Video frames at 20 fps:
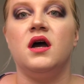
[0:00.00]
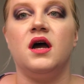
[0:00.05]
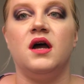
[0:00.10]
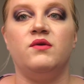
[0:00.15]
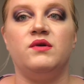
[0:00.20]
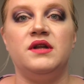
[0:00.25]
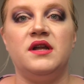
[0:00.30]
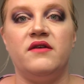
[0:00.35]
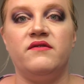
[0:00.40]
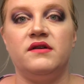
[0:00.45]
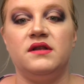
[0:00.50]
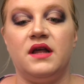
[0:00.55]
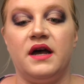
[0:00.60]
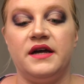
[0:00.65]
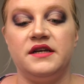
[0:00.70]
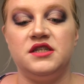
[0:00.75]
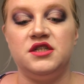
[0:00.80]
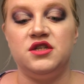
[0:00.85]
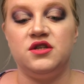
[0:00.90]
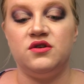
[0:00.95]
I will never
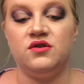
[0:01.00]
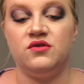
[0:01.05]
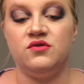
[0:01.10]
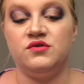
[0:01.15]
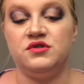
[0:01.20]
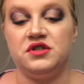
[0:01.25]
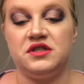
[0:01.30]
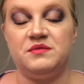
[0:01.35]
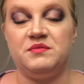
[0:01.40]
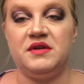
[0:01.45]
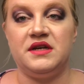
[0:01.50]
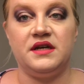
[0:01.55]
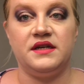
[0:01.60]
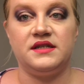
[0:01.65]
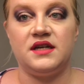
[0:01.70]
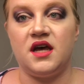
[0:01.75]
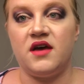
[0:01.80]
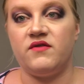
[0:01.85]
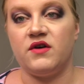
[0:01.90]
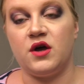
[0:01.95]
lie to you just
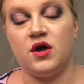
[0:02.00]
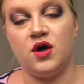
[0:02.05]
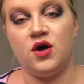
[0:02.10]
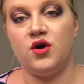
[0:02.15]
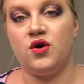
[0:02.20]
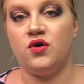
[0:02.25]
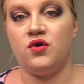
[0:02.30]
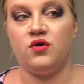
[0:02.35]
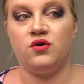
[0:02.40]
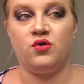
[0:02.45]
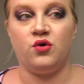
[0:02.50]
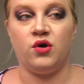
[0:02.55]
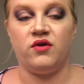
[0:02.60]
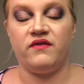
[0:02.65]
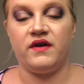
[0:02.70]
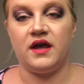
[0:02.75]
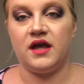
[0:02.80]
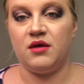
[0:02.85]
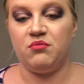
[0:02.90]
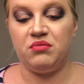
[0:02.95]
because I have a code or
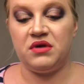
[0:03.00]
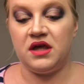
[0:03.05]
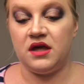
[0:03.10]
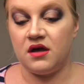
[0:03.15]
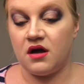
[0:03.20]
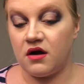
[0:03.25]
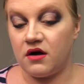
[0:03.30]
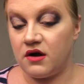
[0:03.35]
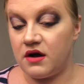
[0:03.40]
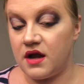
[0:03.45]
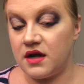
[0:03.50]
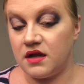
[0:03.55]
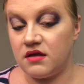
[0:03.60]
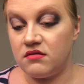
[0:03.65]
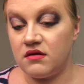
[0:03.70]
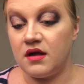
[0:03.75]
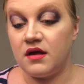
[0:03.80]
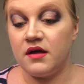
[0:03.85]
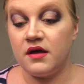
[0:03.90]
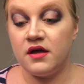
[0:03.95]
if I get PR or
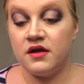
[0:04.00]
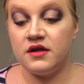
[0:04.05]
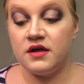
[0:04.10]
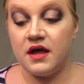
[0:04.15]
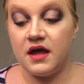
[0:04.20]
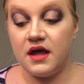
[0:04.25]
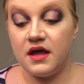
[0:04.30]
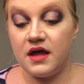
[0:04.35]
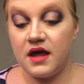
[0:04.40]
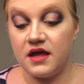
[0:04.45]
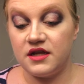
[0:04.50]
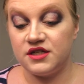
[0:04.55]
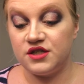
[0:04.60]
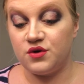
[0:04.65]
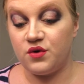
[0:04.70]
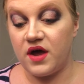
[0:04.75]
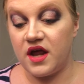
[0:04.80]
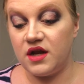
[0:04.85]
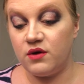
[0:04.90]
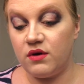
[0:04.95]
anything.
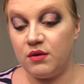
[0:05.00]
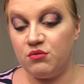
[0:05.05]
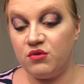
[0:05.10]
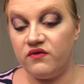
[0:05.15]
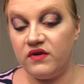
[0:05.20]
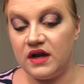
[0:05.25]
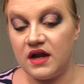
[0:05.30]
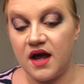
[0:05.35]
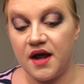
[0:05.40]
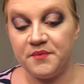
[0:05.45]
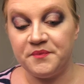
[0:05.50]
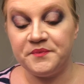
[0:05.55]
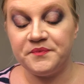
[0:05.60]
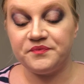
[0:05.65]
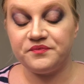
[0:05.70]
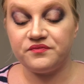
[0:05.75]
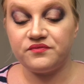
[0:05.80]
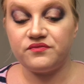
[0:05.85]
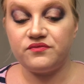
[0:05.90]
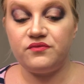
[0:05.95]
So anyway, moving on
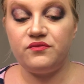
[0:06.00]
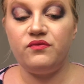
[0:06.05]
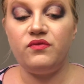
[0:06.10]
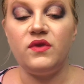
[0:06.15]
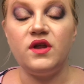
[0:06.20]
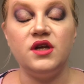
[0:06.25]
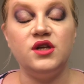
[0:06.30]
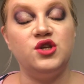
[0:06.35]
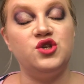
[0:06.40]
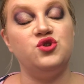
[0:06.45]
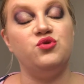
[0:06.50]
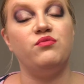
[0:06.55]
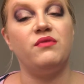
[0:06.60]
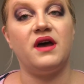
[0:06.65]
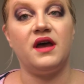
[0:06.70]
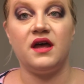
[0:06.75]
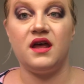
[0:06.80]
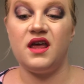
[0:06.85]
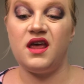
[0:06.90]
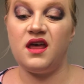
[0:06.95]
to
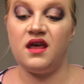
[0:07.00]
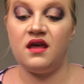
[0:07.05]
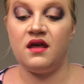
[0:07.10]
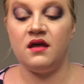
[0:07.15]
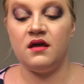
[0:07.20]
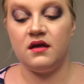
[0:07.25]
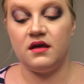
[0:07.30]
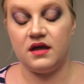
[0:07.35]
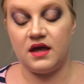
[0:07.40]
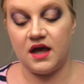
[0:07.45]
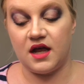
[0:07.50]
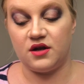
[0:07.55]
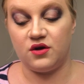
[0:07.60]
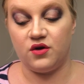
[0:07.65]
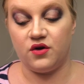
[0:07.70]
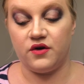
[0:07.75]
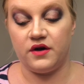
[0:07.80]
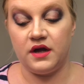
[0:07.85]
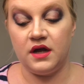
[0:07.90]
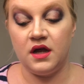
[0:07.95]
my
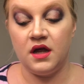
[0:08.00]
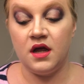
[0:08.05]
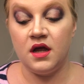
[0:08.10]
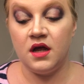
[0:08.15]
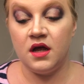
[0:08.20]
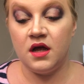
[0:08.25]
category.